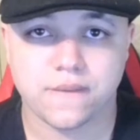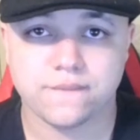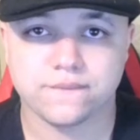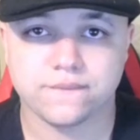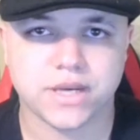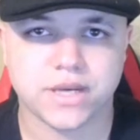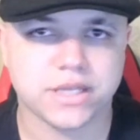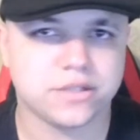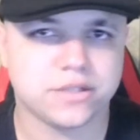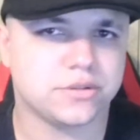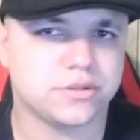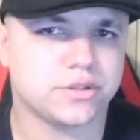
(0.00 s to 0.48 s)

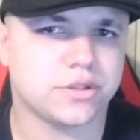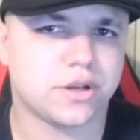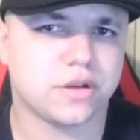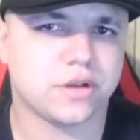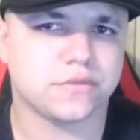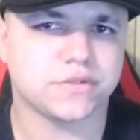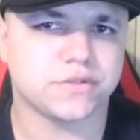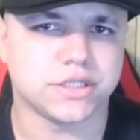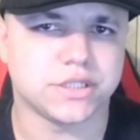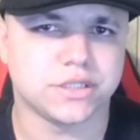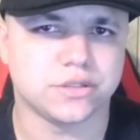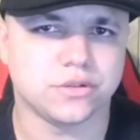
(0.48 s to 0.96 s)
Fighter is
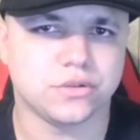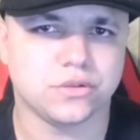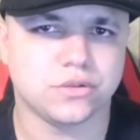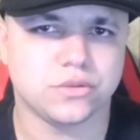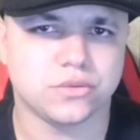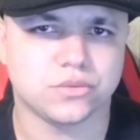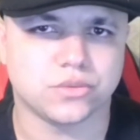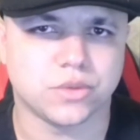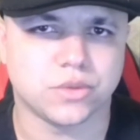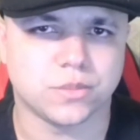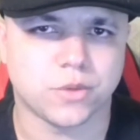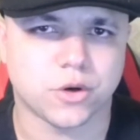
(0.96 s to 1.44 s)
often
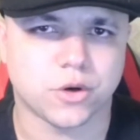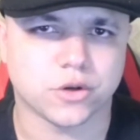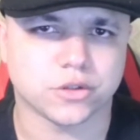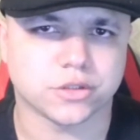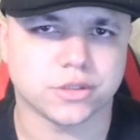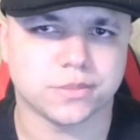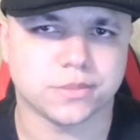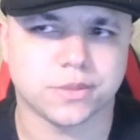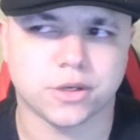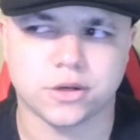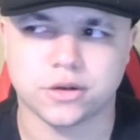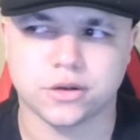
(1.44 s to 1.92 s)

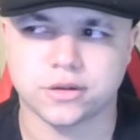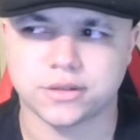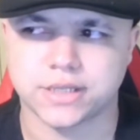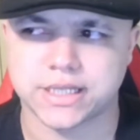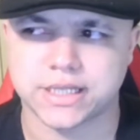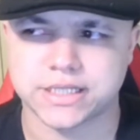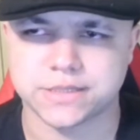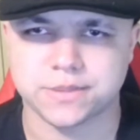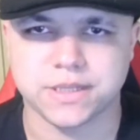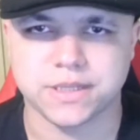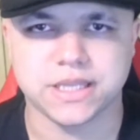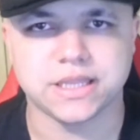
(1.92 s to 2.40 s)
remarked upon
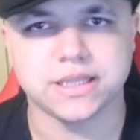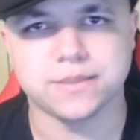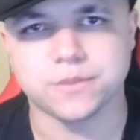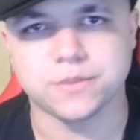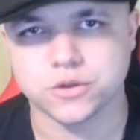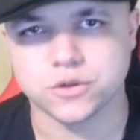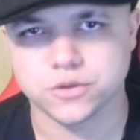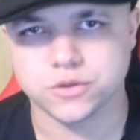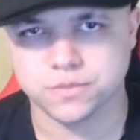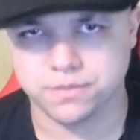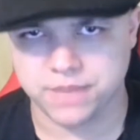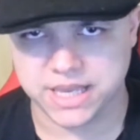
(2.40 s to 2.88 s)
as being the
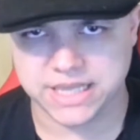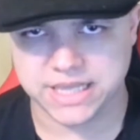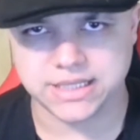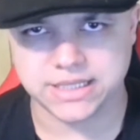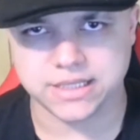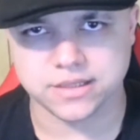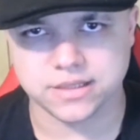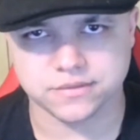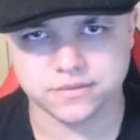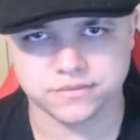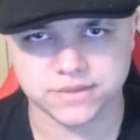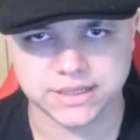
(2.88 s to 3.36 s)
most
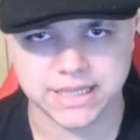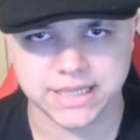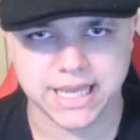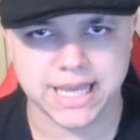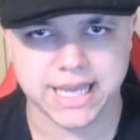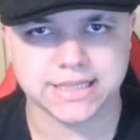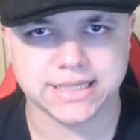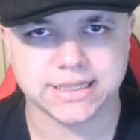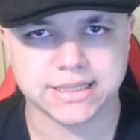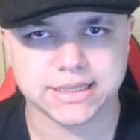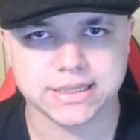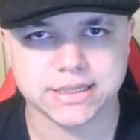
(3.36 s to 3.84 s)
basic of
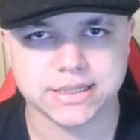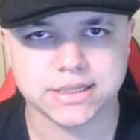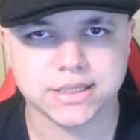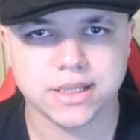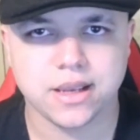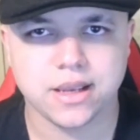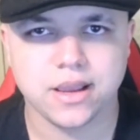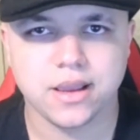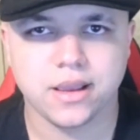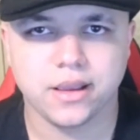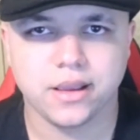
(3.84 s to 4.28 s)
classes.